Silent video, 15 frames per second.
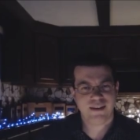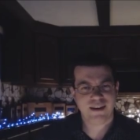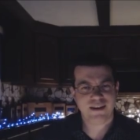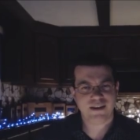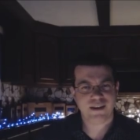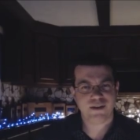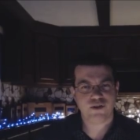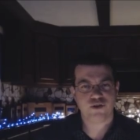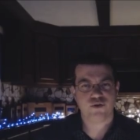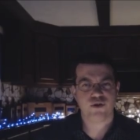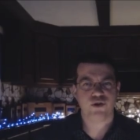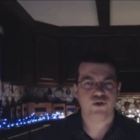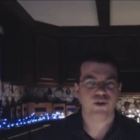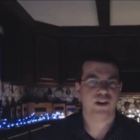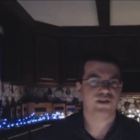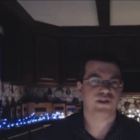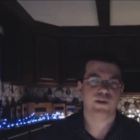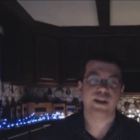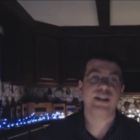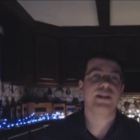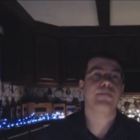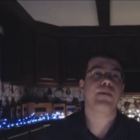These industry trends
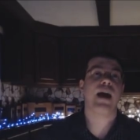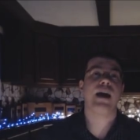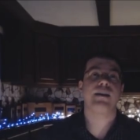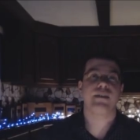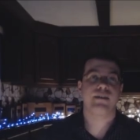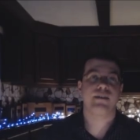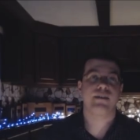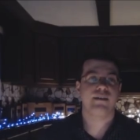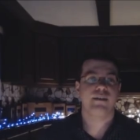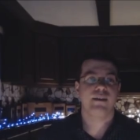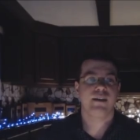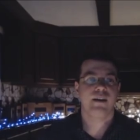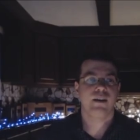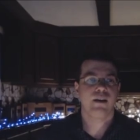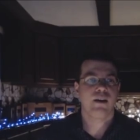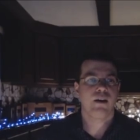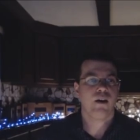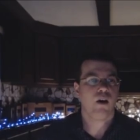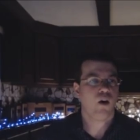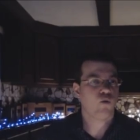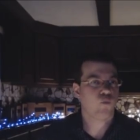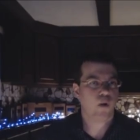are independent
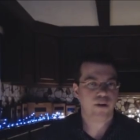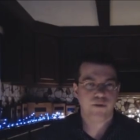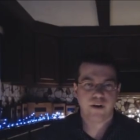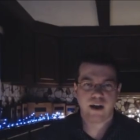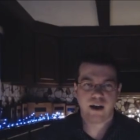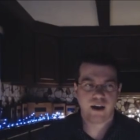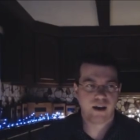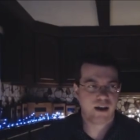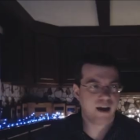of whether